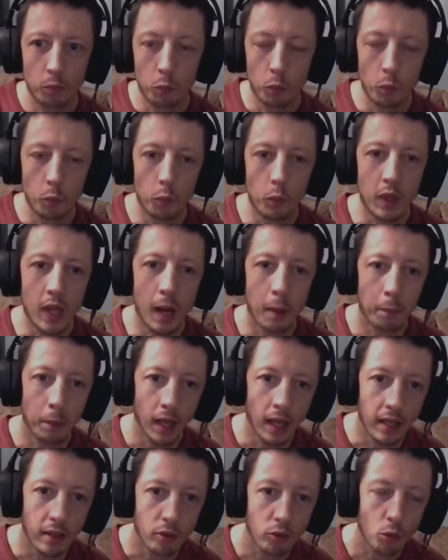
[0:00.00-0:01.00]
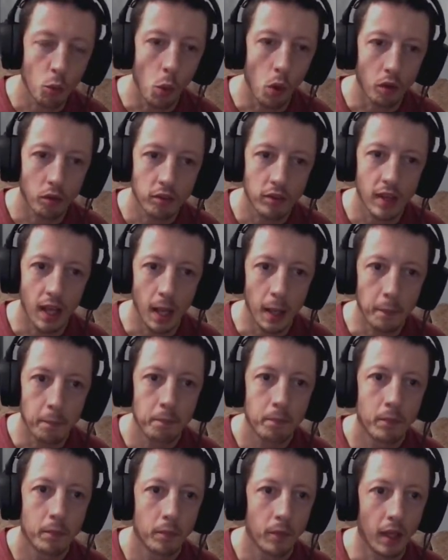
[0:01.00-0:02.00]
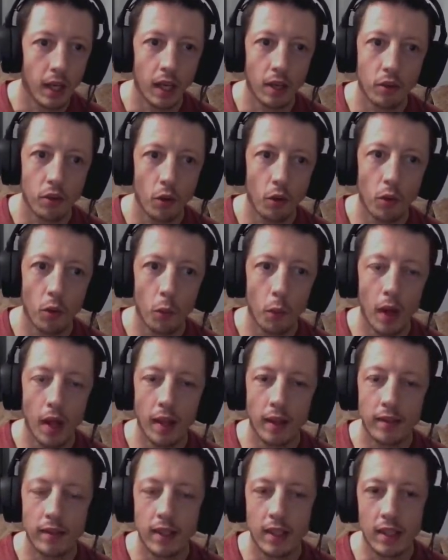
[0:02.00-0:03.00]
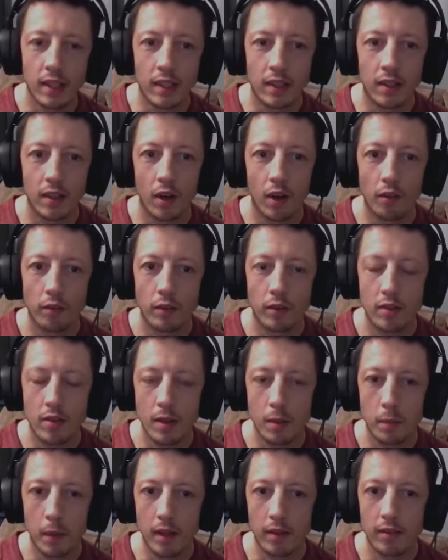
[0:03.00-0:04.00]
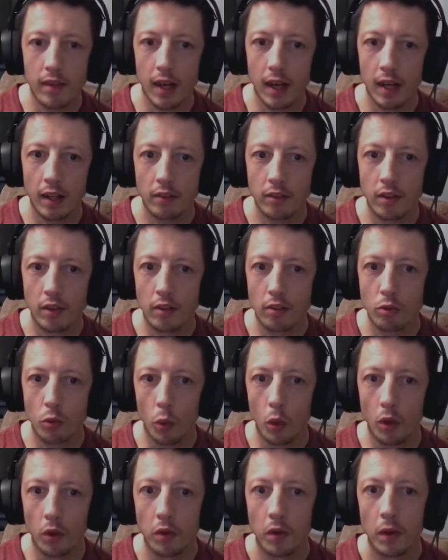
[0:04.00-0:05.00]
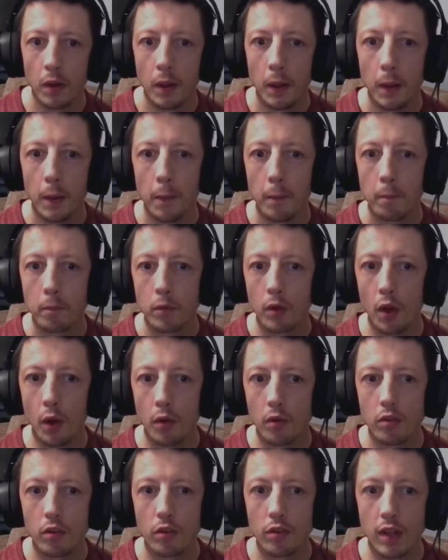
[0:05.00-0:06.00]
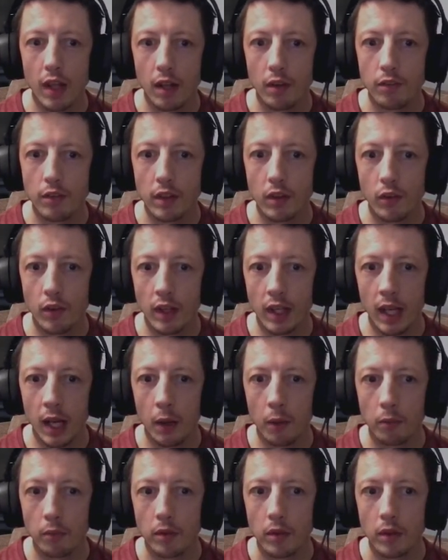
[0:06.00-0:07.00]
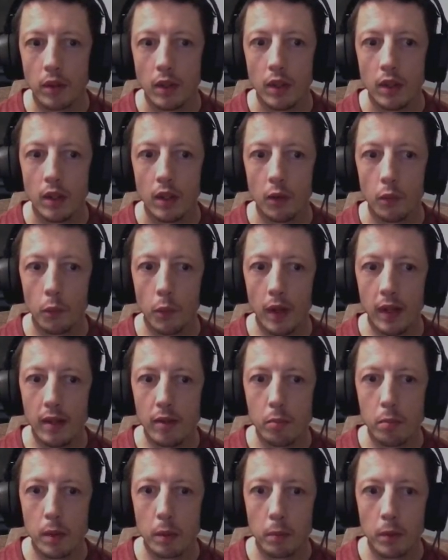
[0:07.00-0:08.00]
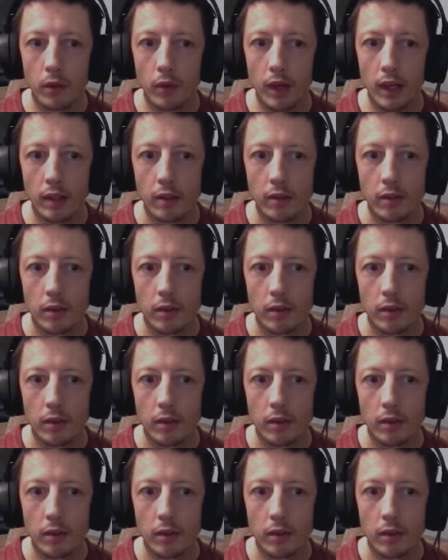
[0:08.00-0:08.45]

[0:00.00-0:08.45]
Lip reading: we are playing a squads game and I don't know where the other teammates are to the squad. So it's just kind of figuring out where these people are at.